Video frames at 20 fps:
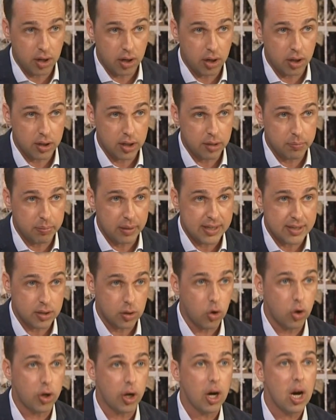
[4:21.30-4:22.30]
are mm. that placed an
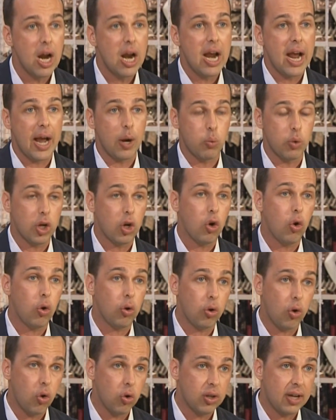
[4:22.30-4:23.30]
order, and we
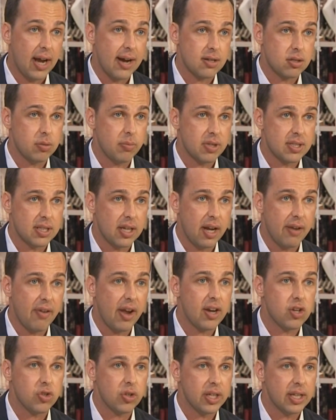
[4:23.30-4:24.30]
call all customers that have
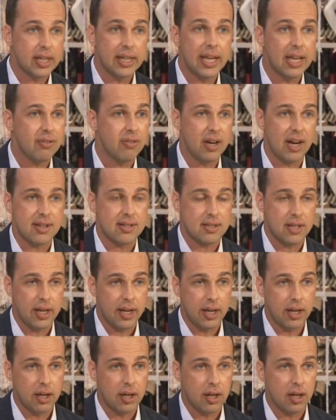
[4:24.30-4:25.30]
actually given us
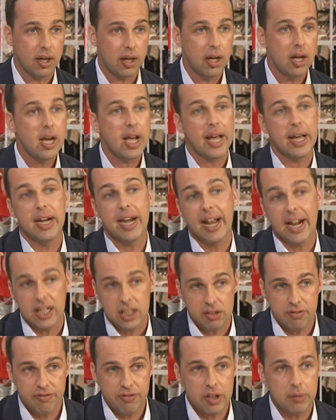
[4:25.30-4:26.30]
a, uh, a
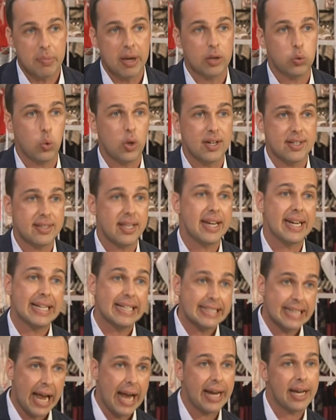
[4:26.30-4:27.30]
negative feedback to understand
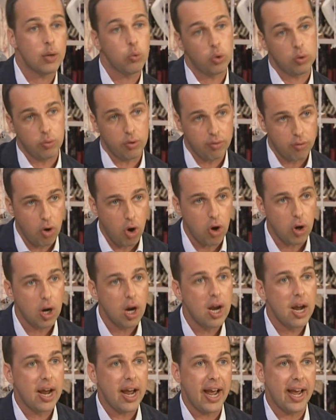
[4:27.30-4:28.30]
exactly what went wrong,
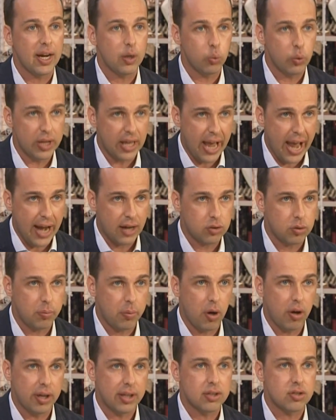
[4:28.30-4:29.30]
and we act
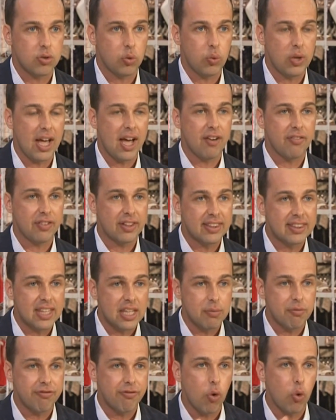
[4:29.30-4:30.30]
upon it. So we have mm. a
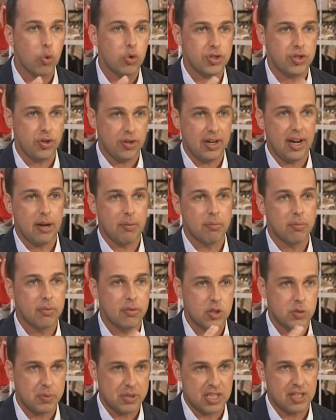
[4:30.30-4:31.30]
team focusing on them
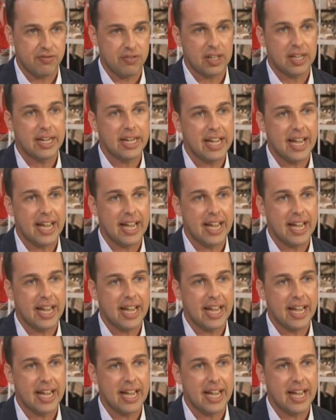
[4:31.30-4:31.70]
specifically. So